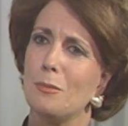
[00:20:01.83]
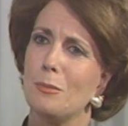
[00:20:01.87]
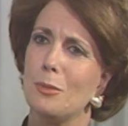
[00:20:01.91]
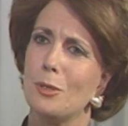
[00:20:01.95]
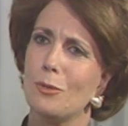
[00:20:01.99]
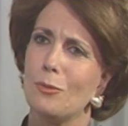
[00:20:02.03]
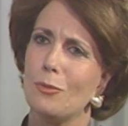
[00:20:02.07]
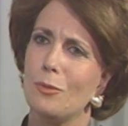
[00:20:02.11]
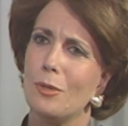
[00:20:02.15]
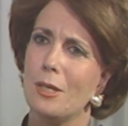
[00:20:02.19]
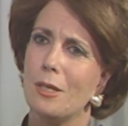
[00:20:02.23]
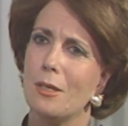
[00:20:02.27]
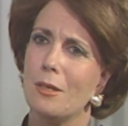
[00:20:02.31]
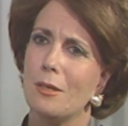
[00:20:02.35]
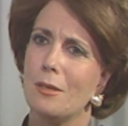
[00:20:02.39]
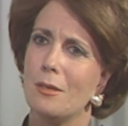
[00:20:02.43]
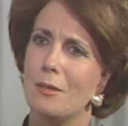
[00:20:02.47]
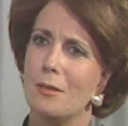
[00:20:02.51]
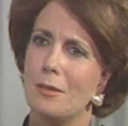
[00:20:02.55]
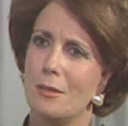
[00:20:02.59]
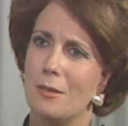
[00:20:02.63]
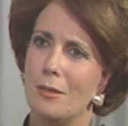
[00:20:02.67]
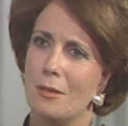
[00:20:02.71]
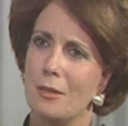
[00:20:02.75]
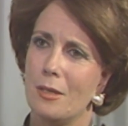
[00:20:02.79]
between
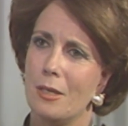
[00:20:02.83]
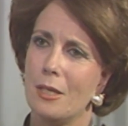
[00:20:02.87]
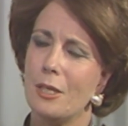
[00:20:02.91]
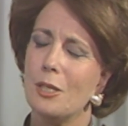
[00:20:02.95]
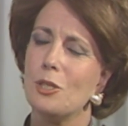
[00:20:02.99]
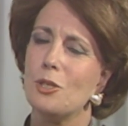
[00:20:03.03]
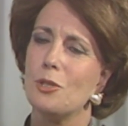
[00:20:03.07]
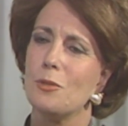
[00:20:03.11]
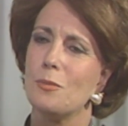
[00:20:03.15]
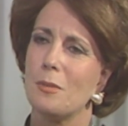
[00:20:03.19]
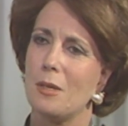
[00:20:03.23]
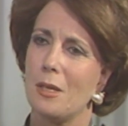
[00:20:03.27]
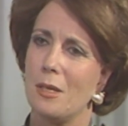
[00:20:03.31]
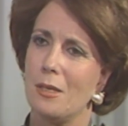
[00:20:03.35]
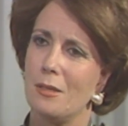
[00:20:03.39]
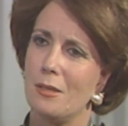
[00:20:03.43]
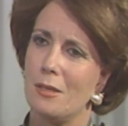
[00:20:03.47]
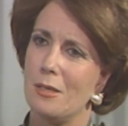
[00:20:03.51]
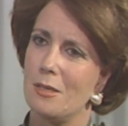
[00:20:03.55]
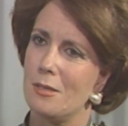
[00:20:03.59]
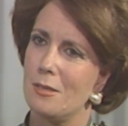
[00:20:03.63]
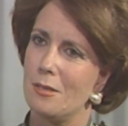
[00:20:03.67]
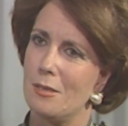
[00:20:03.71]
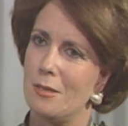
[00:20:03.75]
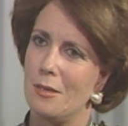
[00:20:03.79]
Egypt and
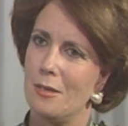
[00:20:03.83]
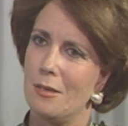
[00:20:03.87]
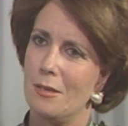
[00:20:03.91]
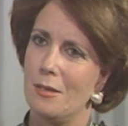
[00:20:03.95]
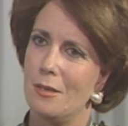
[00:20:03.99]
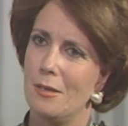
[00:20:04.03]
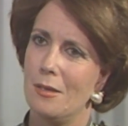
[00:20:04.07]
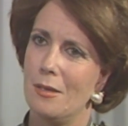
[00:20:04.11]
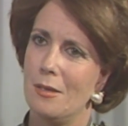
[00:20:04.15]
Israel.